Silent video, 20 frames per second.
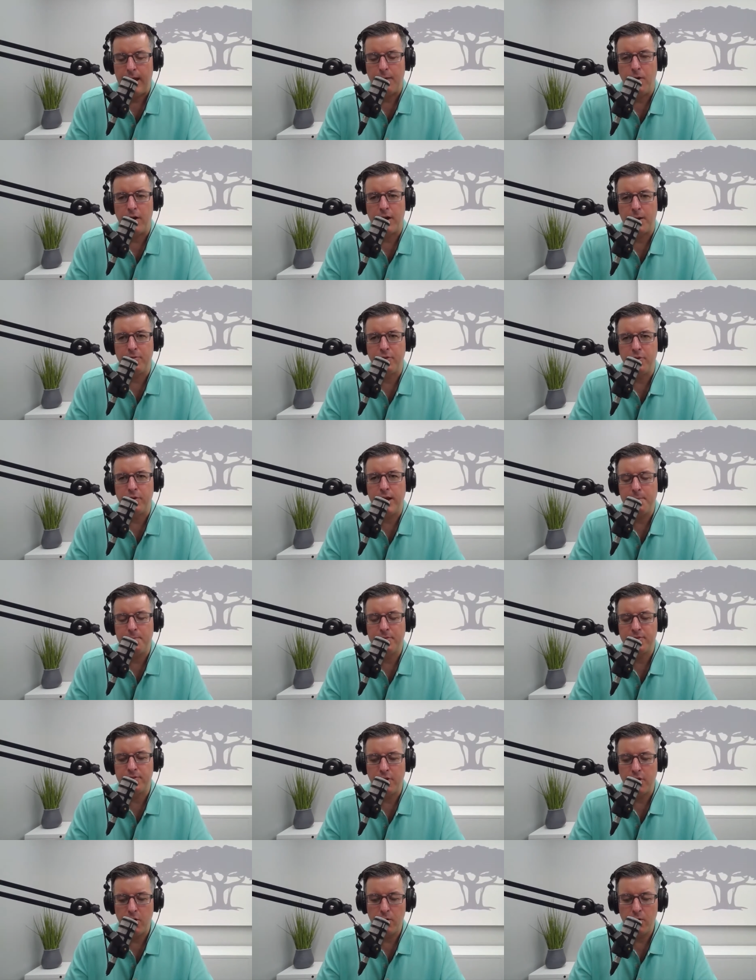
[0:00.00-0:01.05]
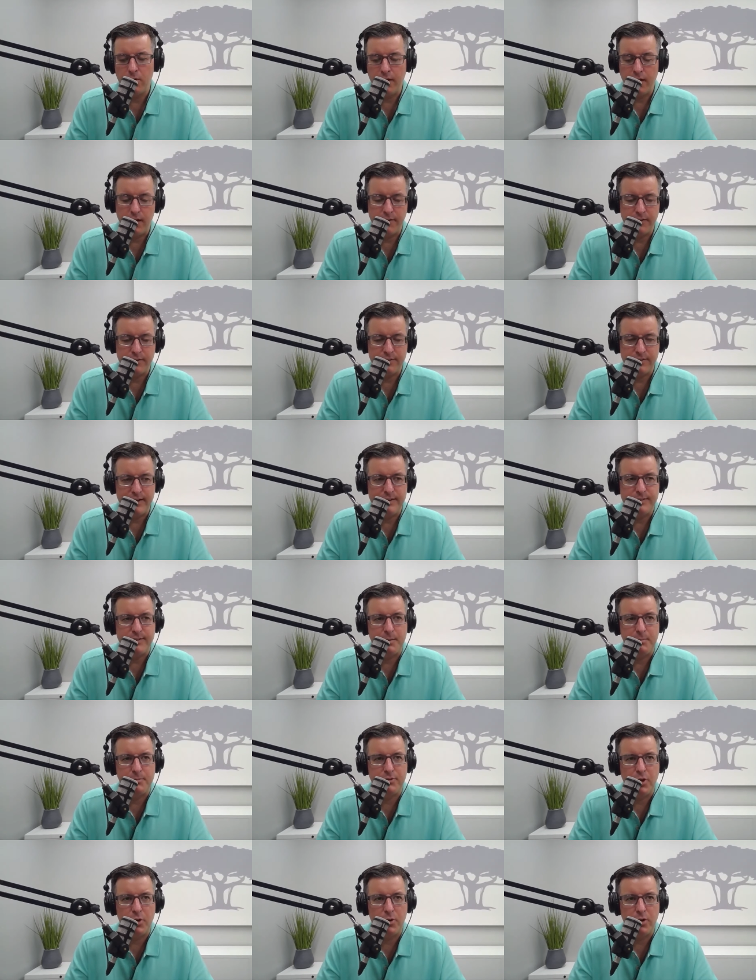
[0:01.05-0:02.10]
welcome to an episode, uh, this latest
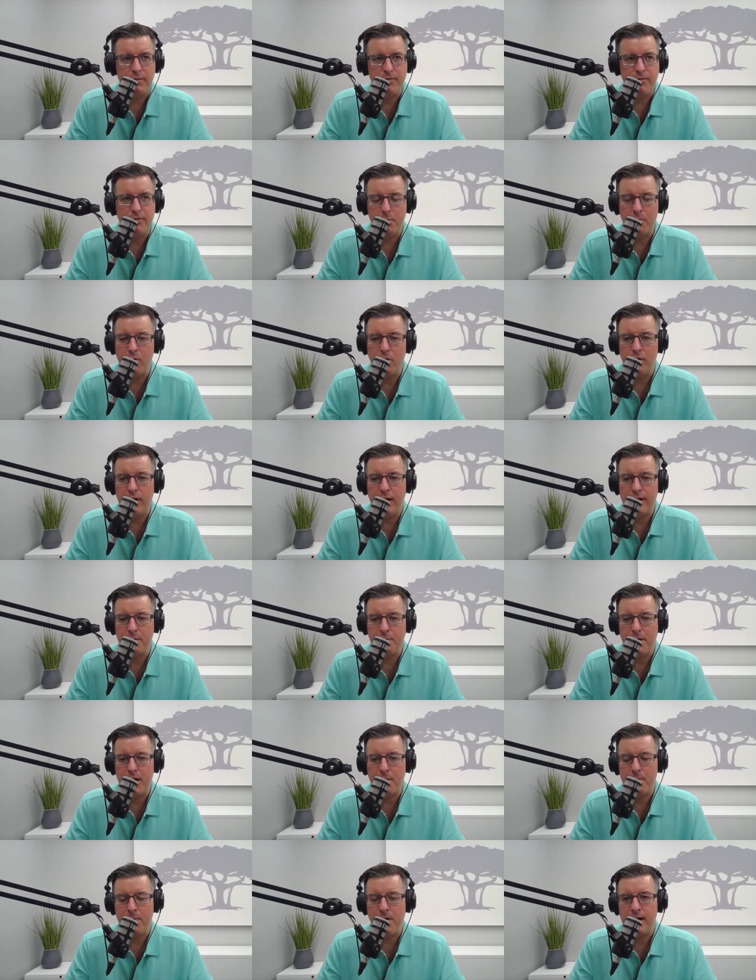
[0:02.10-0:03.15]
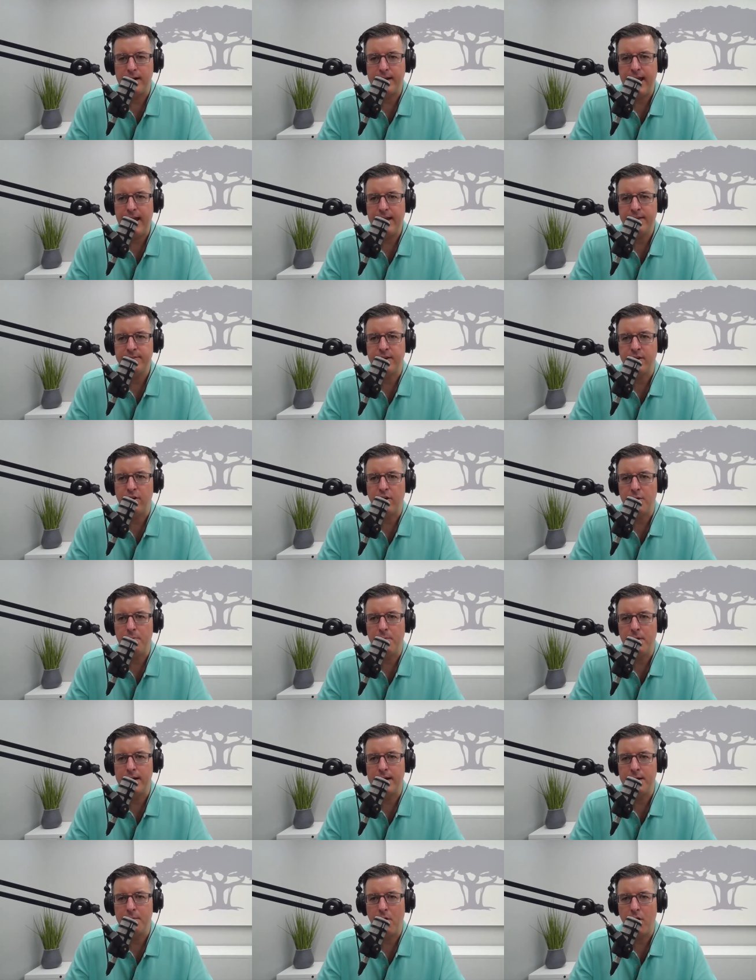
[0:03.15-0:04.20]
episode of the Bull and the Bear podcast here on
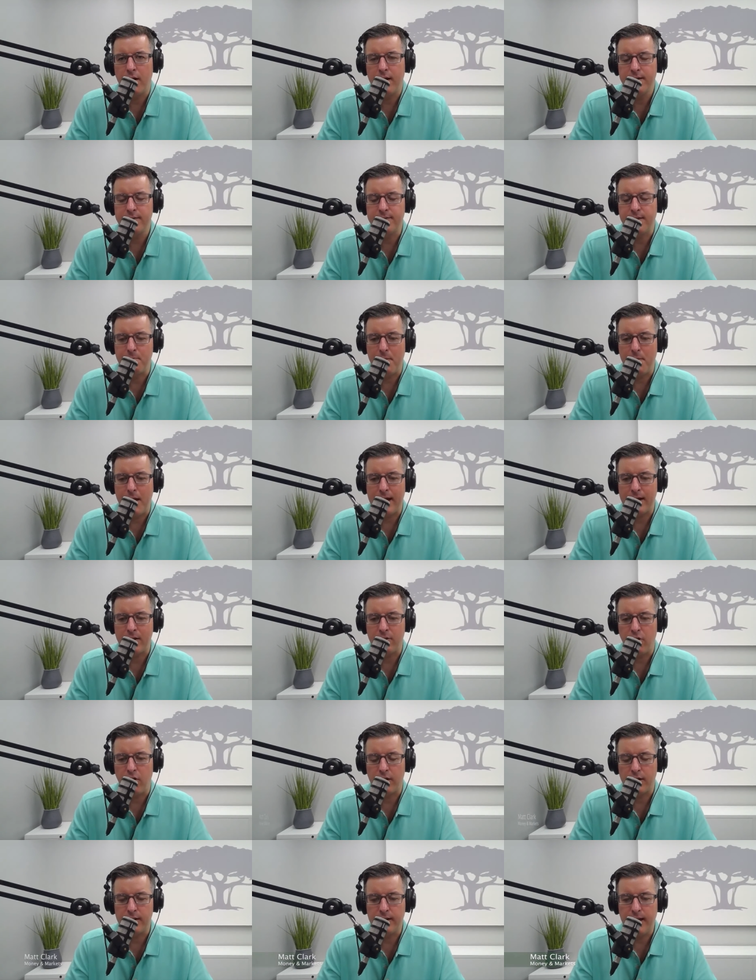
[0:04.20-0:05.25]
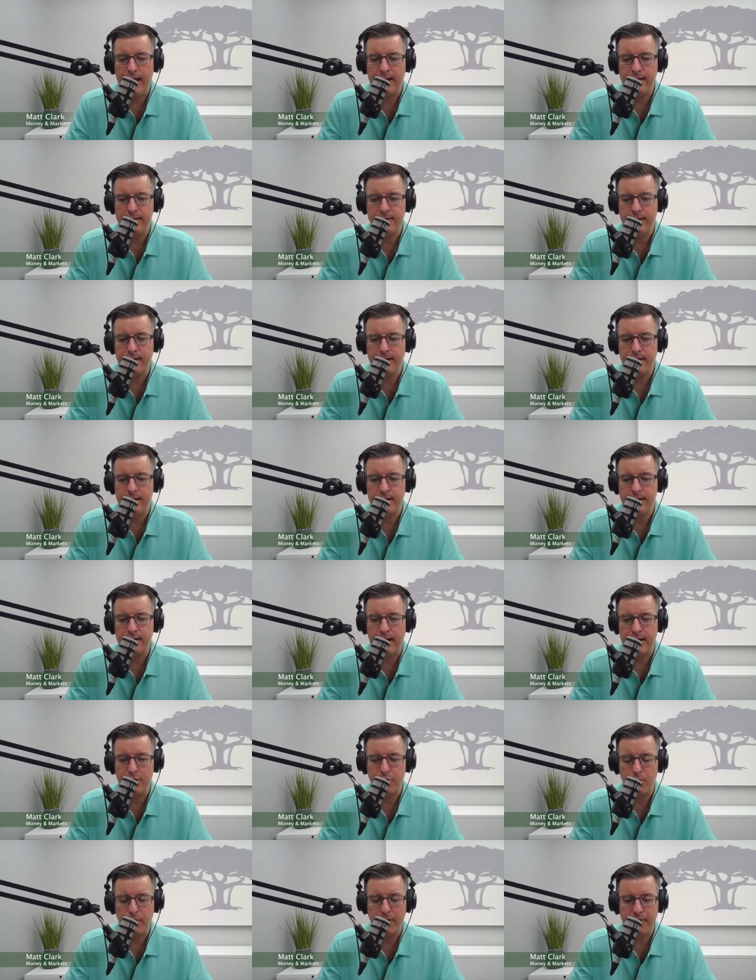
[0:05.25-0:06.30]
Money and Markets. I'm Matt Clark. Glad, uh,
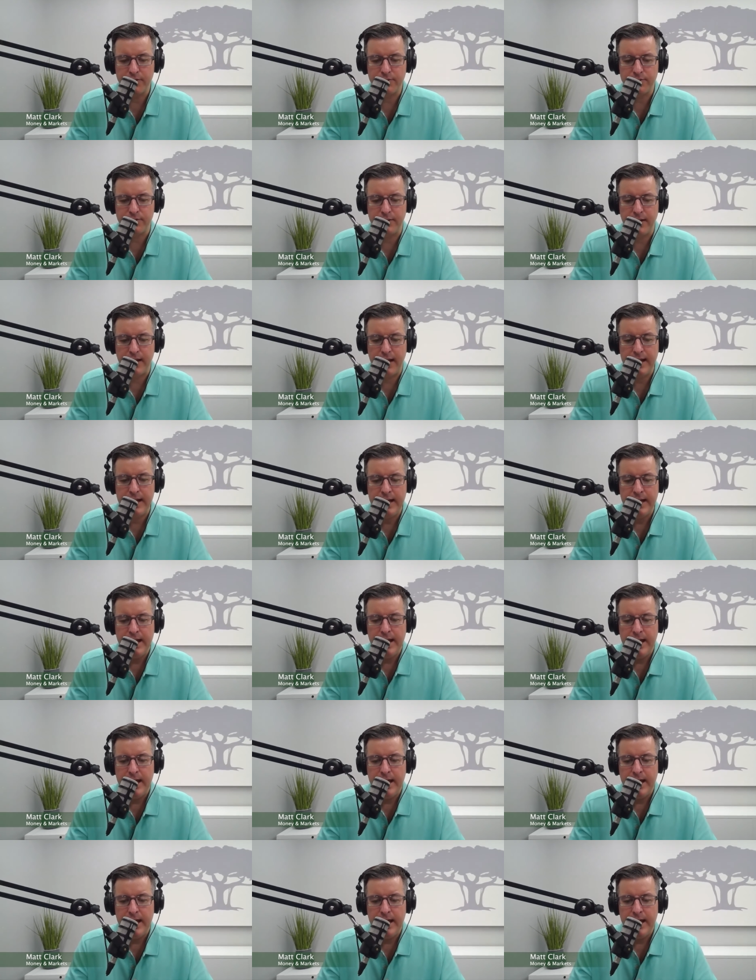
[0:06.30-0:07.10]
glad you're with us today.